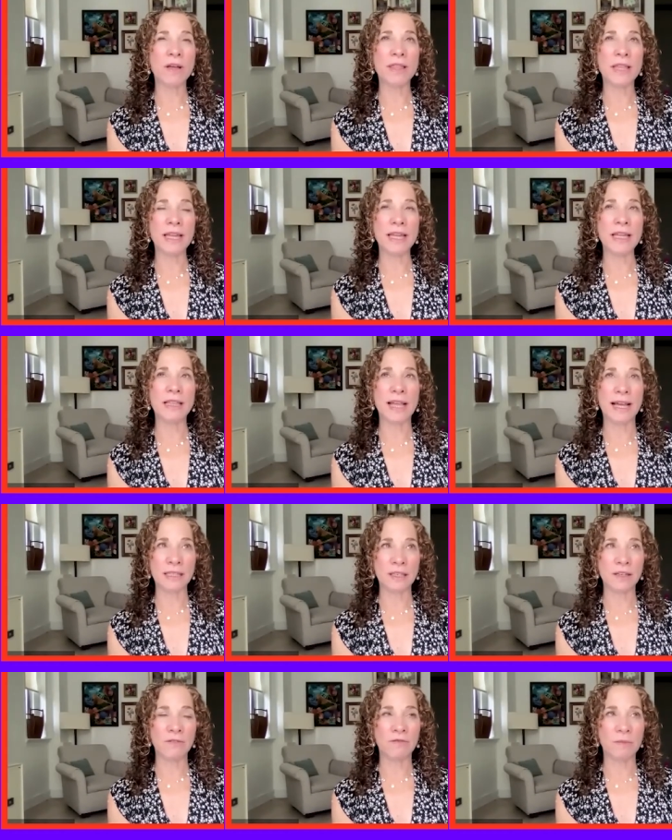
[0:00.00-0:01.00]
the
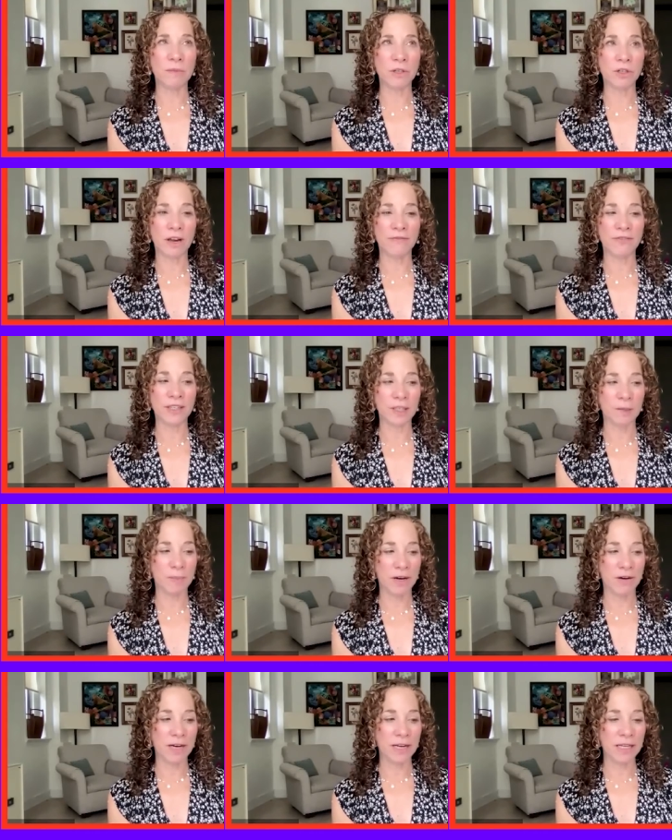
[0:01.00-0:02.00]
lesson from the chef
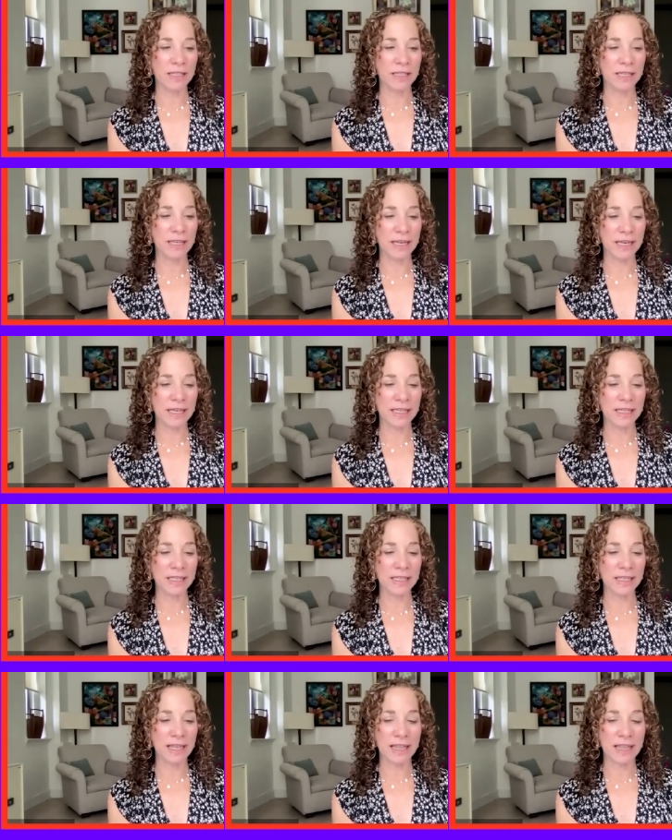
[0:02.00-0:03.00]
experience
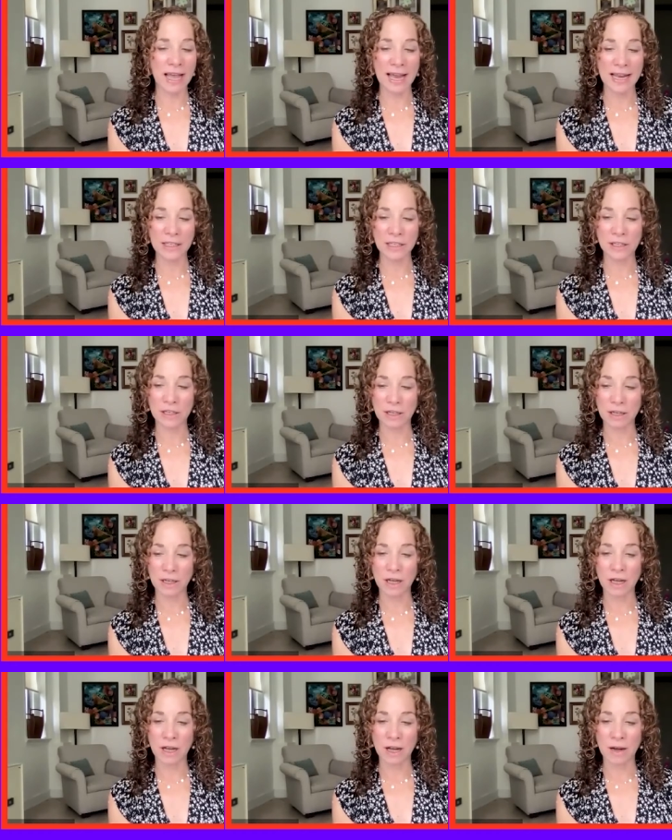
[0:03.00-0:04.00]
is that
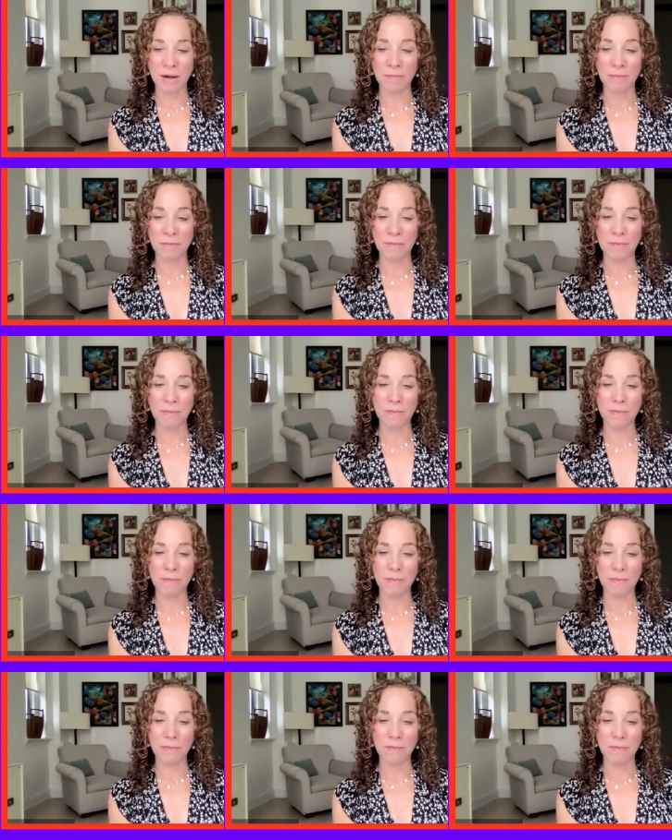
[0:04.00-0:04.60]
um,